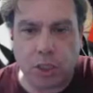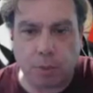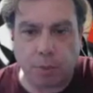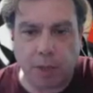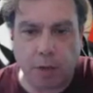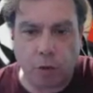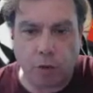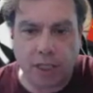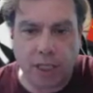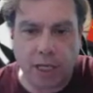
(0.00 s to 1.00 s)
there's a player
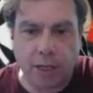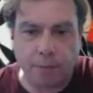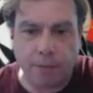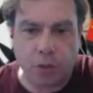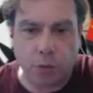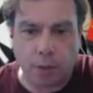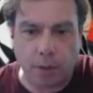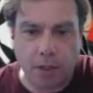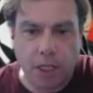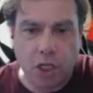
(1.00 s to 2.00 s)
running here. That's what I
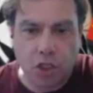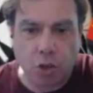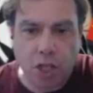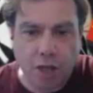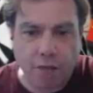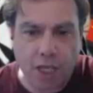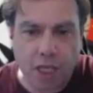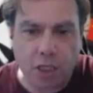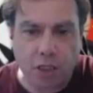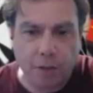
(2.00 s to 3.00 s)
mean. So if
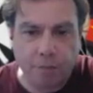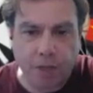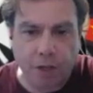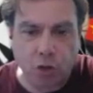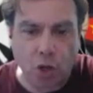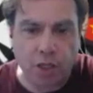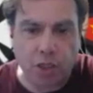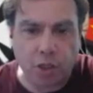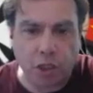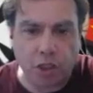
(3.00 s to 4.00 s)
he's trying
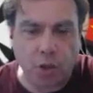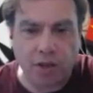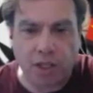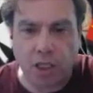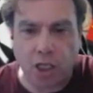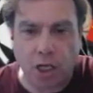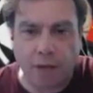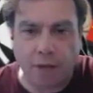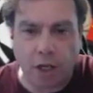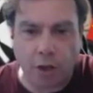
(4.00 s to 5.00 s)
to do anything, he can go
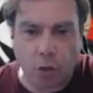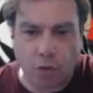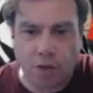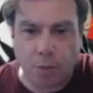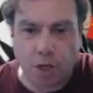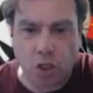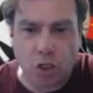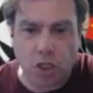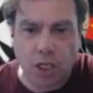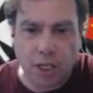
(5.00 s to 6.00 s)
down the line, or if he
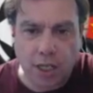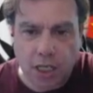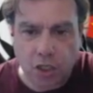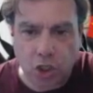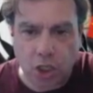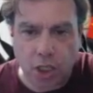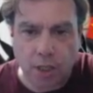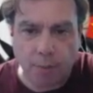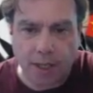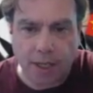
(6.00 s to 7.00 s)
pressures, he can just turn
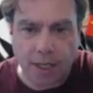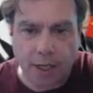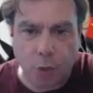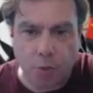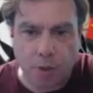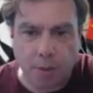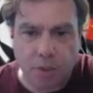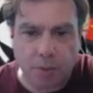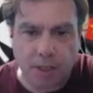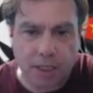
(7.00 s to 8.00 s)
and play it here and open up this
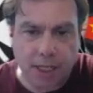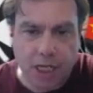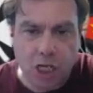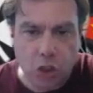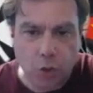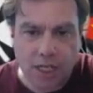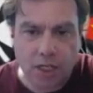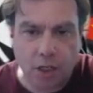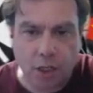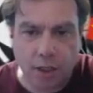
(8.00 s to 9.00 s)
space here. So he
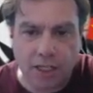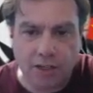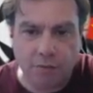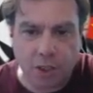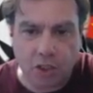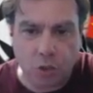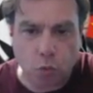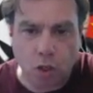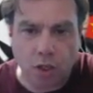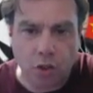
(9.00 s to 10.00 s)
can't leave because there's
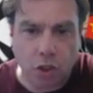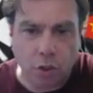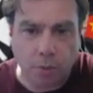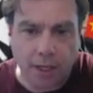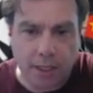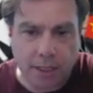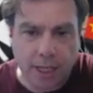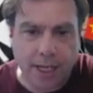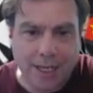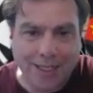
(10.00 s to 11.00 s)
1, 2 players
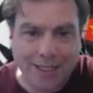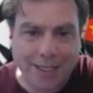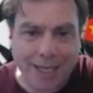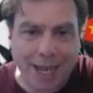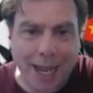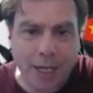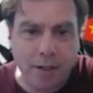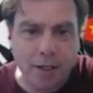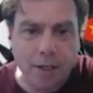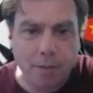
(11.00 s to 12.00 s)
there. He can
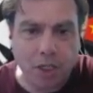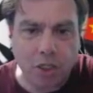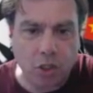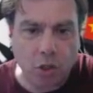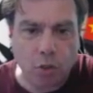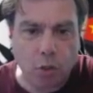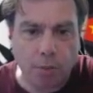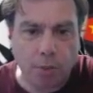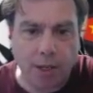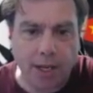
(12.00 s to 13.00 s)
because there's only
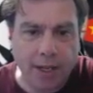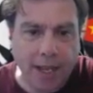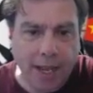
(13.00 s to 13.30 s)
one player